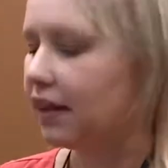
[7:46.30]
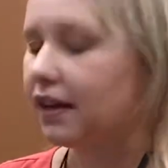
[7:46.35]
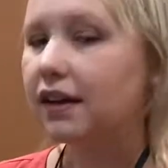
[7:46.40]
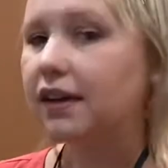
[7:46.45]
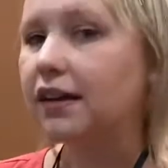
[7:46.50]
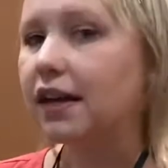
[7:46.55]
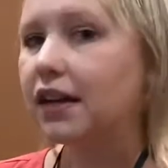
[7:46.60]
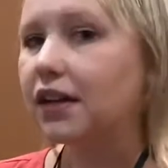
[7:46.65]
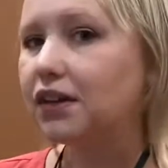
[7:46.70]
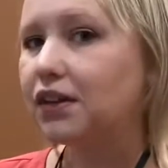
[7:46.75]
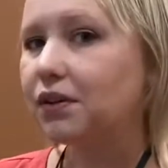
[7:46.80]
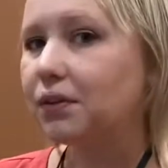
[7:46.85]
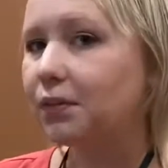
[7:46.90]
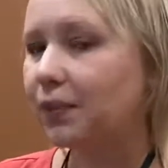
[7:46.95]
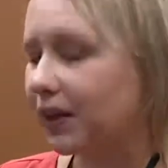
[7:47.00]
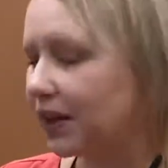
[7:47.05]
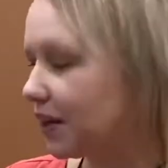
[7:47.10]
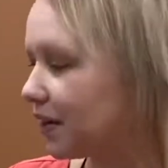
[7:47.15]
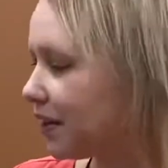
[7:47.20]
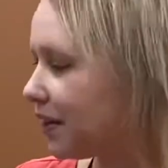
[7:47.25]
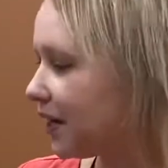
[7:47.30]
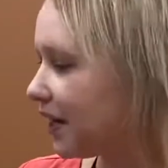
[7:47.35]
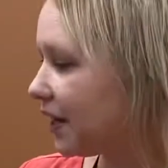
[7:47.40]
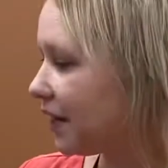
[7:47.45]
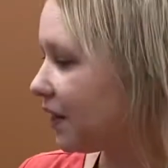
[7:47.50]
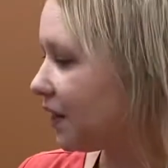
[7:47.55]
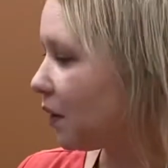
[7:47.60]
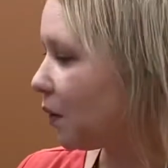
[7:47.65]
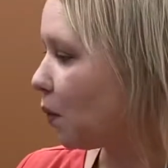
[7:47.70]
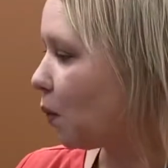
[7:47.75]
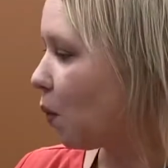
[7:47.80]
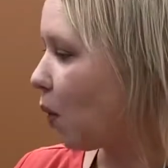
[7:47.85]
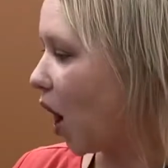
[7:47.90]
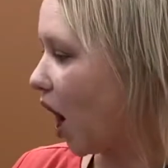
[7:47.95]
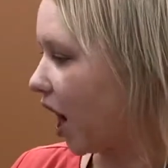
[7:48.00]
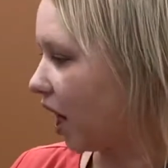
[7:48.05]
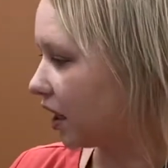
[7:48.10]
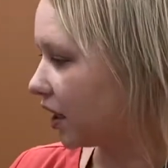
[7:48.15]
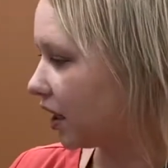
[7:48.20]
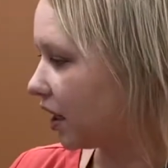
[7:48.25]
Can you wiggle in the
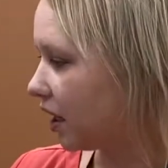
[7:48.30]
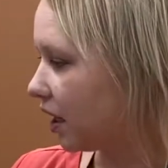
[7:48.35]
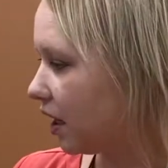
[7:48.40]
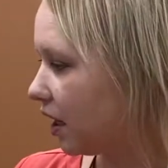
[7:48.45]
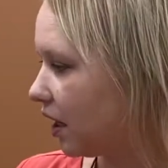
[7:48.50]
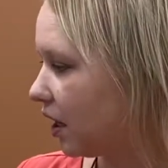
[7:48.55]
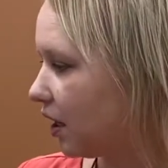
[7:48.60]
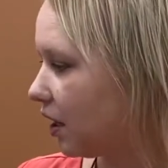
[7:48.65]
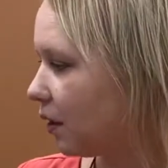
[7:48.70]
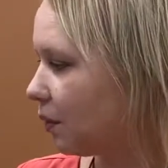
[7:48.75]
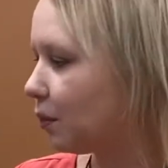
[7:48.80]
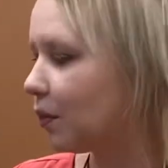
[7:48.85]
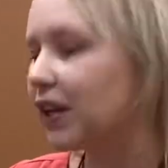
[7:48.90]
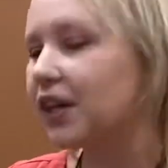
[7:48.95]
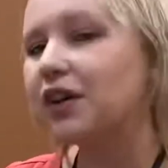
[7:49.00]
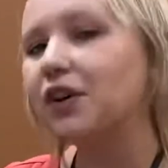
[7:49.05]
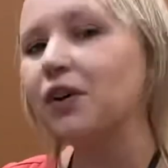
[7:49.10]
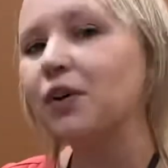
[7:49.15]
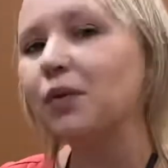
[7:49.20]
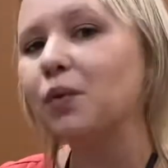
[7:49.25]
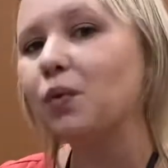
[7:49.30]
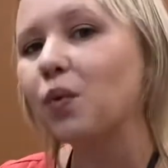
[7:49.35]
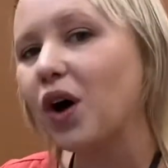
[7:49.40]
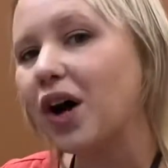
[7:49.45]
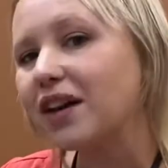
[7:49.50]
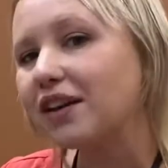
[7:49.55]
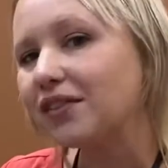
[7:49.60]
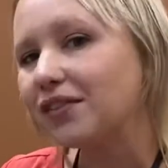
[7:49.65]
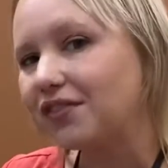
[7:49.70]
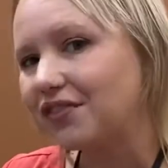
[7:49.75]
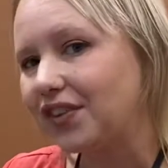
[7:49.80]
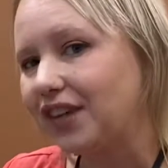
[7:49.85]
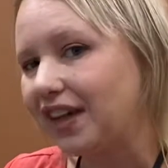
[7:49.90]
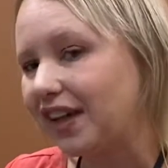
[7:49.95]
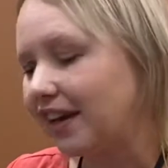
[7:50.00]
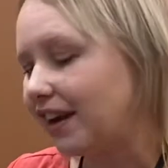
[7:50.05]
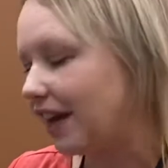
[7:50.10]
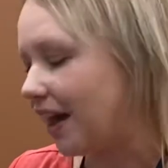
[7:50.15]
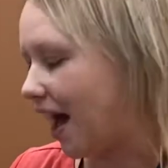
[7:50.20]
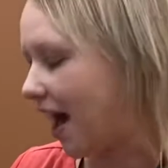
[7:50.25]
water? Wiggle one
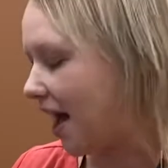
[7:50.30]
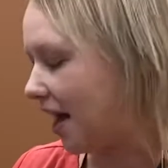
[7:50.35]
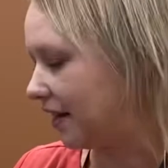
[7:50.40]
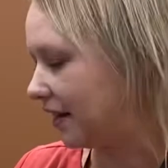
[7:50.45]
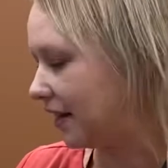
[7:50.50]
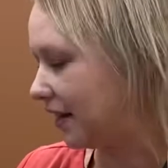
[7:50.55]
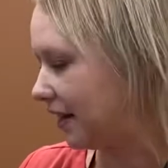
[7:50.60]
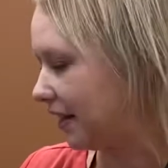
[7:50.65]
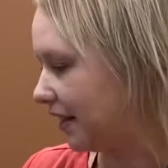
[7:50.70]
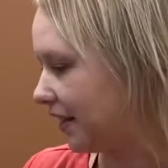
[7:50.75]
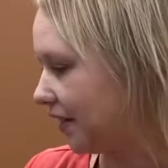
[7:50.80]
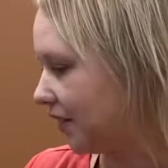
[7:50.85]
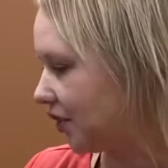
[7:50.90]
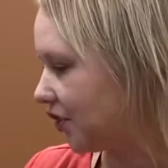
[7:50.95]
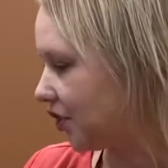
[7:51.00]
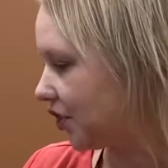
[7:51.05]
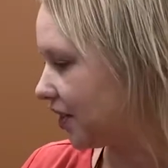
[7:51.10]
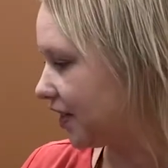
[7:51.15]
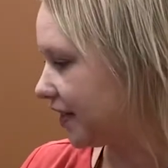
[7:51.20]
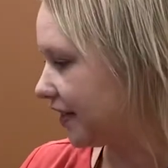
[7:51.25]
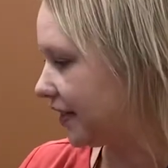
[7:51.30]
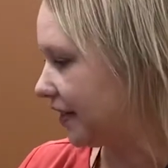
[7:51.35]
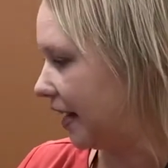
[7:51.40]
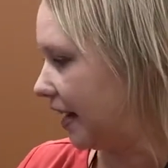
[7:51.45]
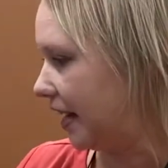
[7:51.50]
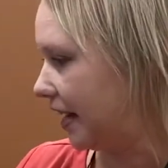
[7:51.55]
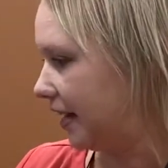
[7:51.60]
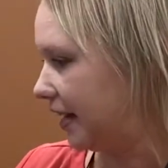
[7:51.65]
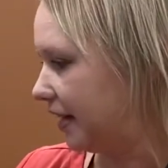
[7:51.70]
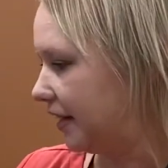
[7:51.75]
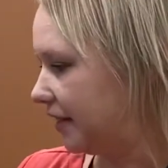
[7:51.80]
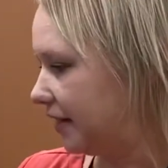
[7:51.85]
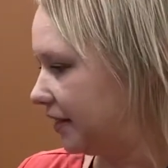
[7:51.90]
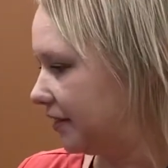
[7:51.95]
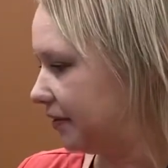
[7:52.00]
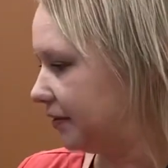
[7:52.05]
fin on each side.